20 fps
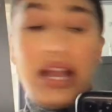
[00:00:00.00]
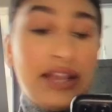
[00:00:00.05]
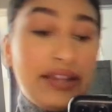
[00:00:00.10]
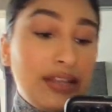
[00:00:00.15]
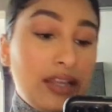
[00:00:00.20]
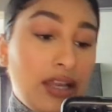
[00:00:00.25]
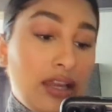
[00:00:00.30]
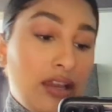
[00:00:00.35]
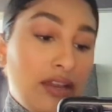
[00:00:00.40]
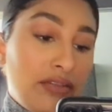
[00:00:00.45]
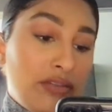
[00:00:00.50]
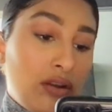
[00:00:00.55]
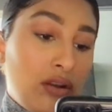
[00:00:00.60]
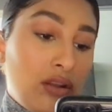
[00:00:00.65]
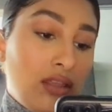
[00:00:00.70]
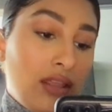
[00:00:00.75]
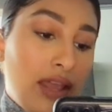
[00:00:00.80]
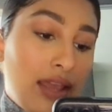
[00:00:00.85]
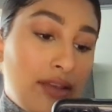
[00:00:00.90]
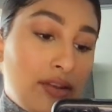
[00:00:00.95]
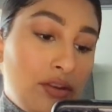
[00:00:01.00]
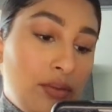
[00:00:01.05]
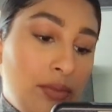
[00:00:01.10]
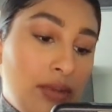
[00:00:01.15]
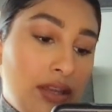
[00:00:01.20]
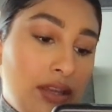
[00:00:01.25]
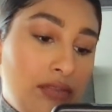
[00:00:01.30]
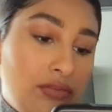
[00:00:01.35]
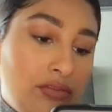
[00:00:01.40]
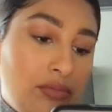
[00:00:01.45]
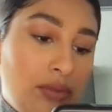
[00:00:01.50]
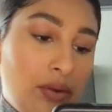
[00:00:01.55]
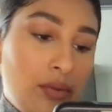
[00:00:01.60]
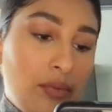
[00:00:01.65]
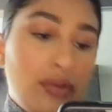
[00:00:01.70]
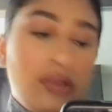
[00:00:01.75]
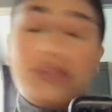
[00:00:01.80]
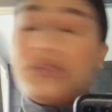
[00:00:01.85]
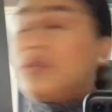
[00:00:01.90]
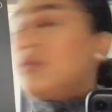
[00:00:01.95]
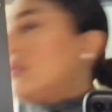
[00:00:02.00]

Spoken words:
I have got light coming in from my window.